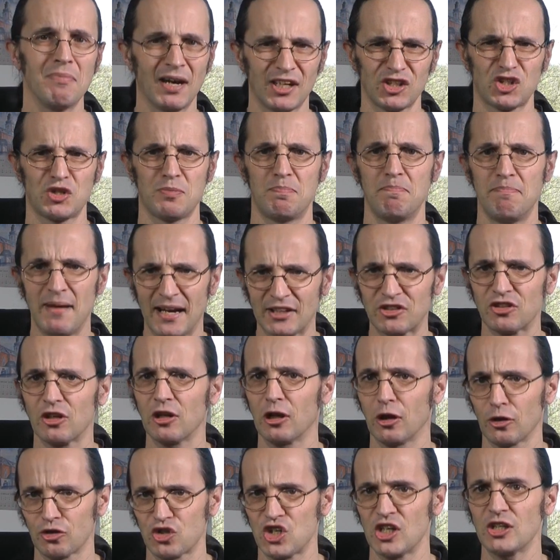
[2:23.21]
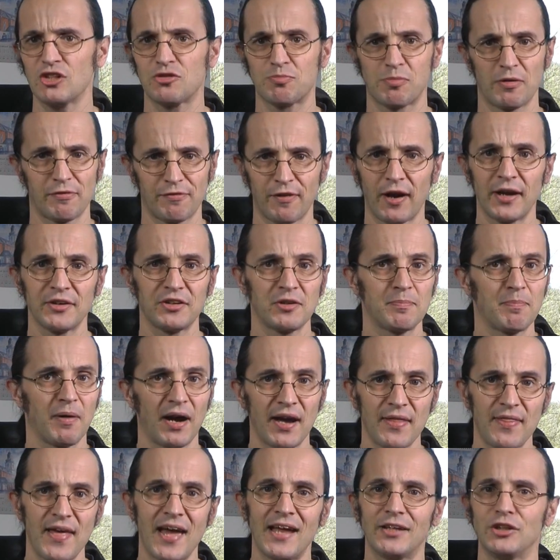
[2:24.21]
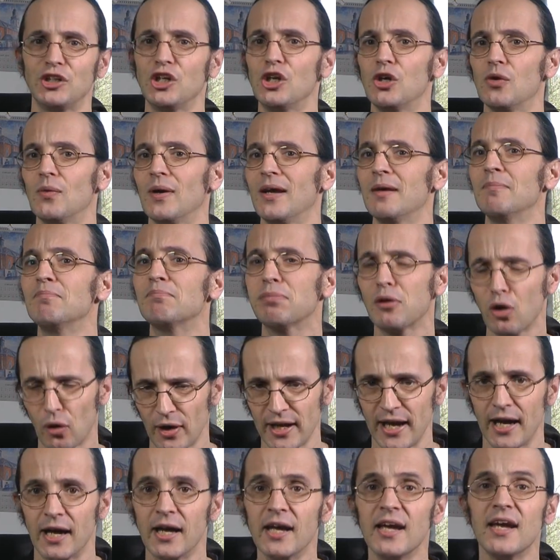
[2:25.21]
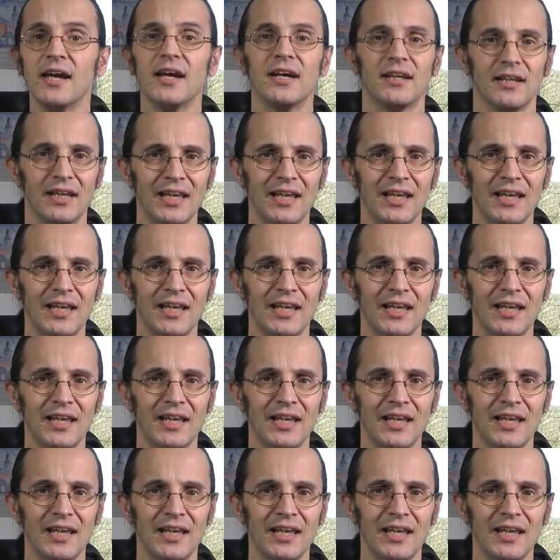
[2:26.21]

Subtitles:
much better lodgings provided by their new employer.